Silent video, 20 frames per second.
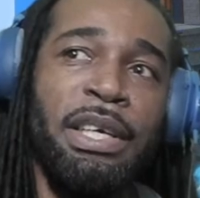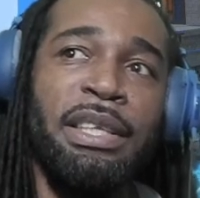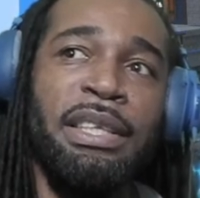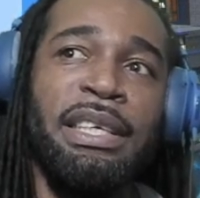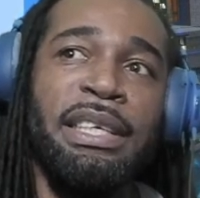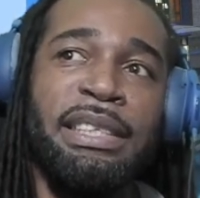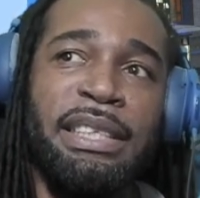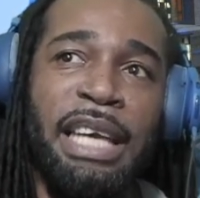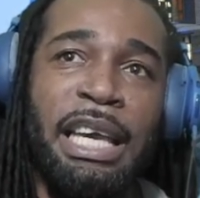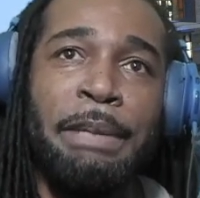
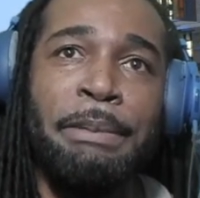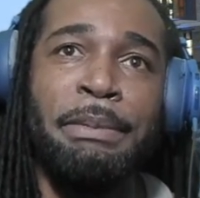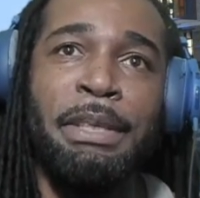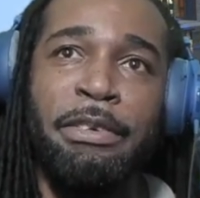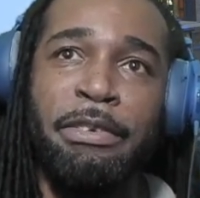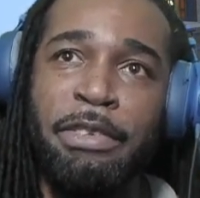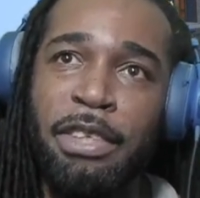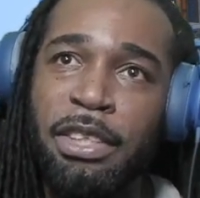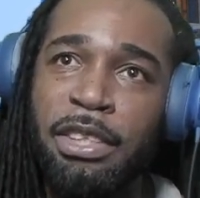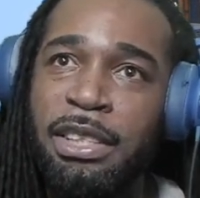this game
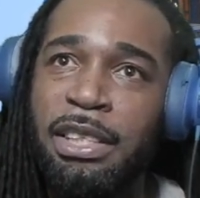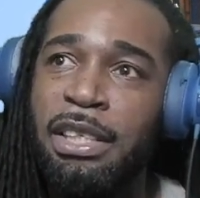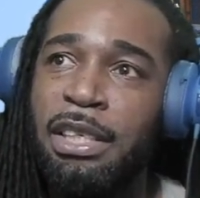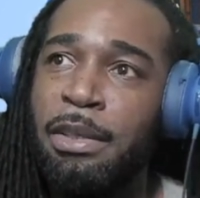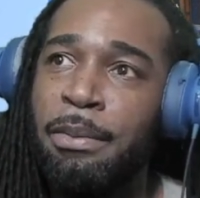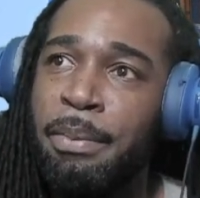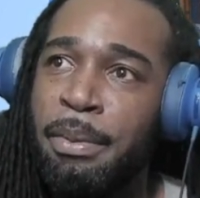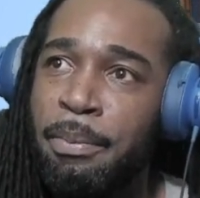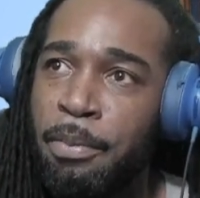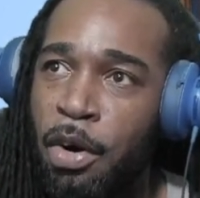gives us a
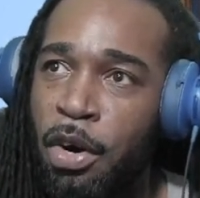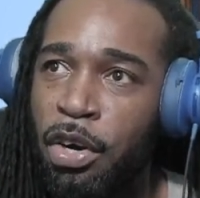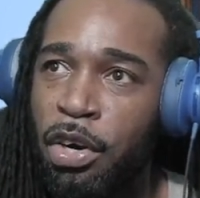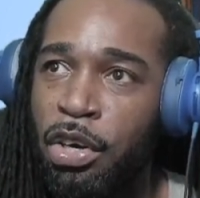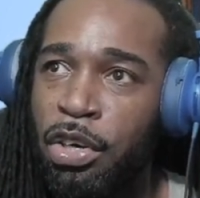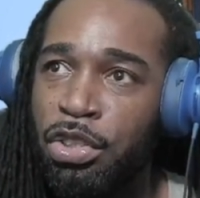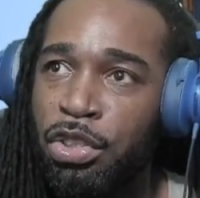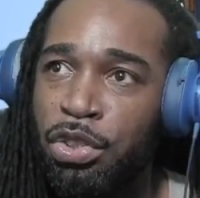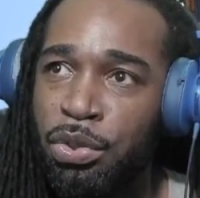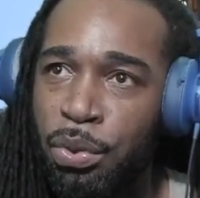little bit more
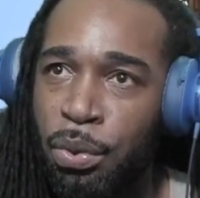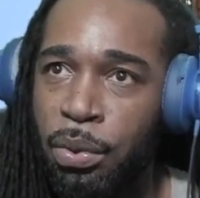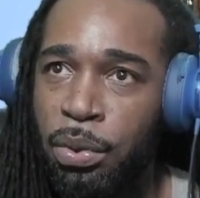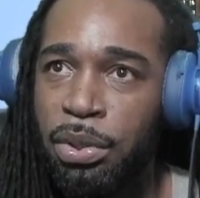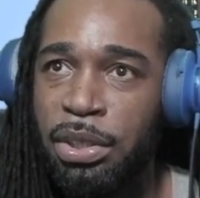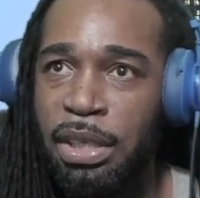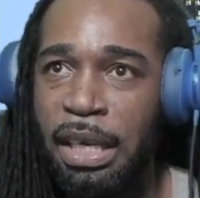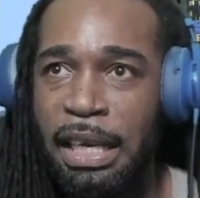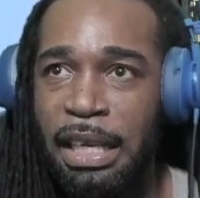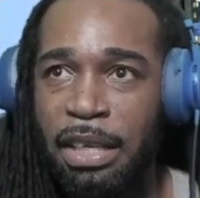control
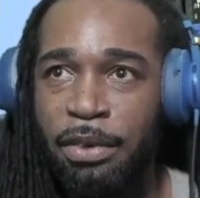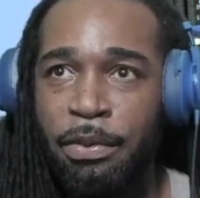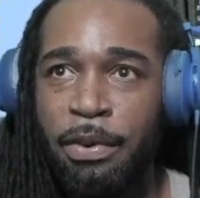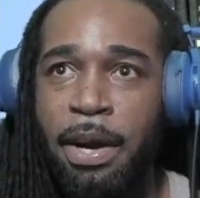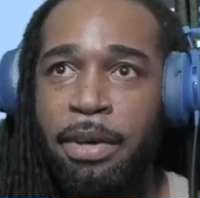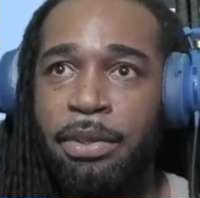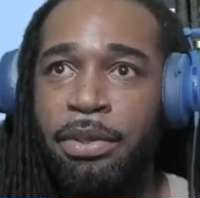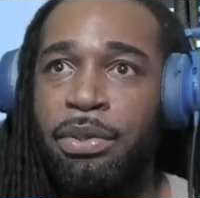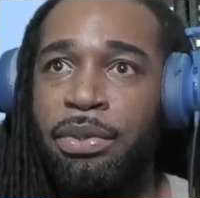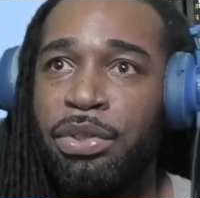to get
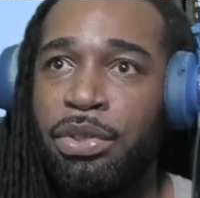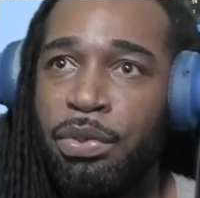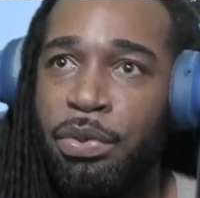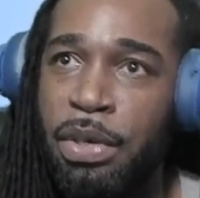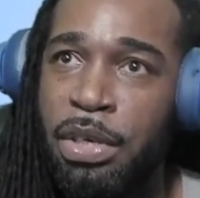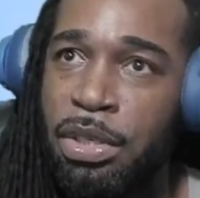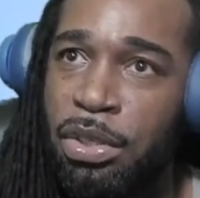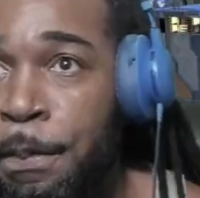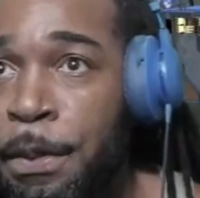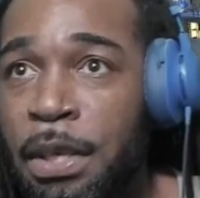around those
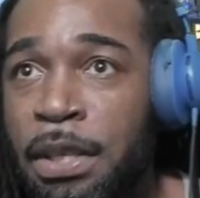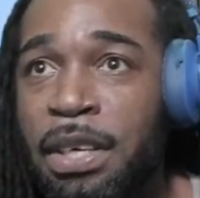screens.